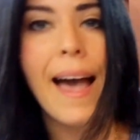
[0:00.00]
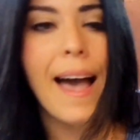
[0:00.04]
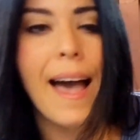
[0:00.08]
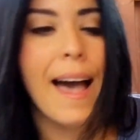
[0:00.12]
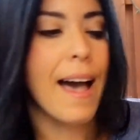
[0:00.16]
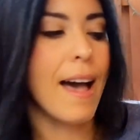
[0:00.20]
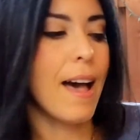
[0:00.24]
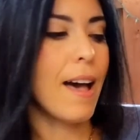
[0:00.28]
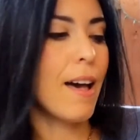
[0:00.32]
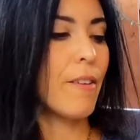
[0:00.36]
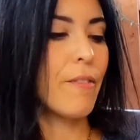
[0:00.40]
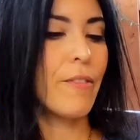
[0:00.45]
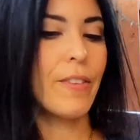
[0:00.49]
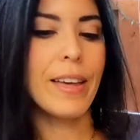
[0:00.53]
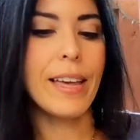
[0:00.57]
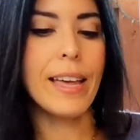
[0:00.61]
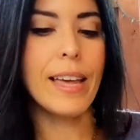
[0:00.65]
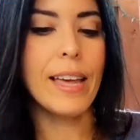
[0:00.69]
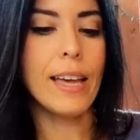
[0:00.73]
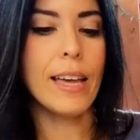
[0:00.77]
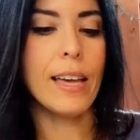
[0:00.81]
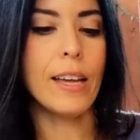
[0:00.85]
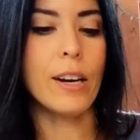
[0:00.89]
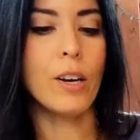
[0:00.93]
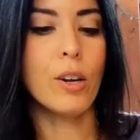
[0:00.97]
have
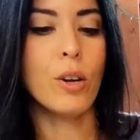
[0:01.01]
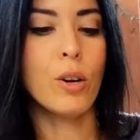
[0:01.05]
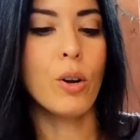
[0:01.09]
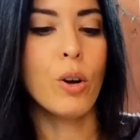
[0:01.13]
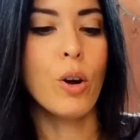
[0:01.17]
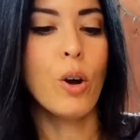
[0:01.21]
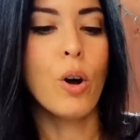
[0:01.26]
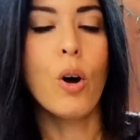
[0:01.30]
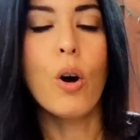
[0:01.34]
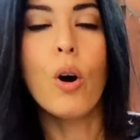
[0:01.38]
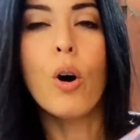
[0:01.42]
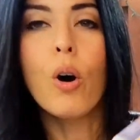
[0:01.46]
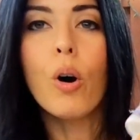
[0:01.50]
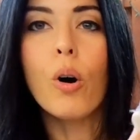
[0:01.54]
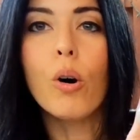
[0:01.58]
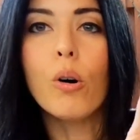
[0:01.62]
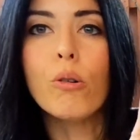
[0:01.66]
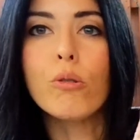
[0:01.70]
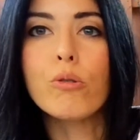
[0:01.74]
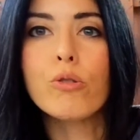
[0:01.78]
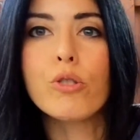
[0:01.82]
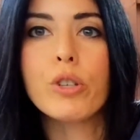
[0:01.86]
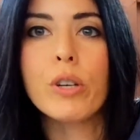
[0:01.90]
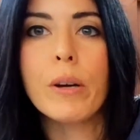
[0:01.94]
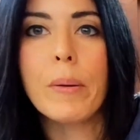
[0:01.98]
an
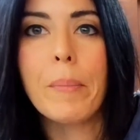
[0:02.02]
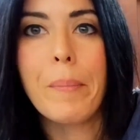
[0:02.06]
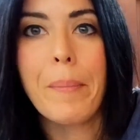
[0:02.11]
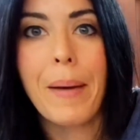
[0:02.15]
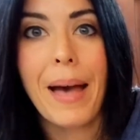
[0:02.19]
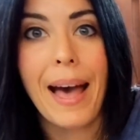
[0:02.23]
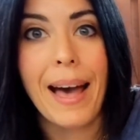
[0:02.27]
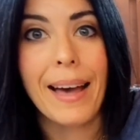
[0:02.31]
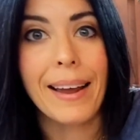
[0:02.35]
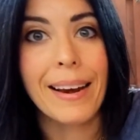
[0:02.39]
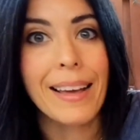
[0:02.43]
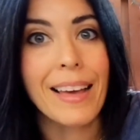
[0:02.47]
ultra matte,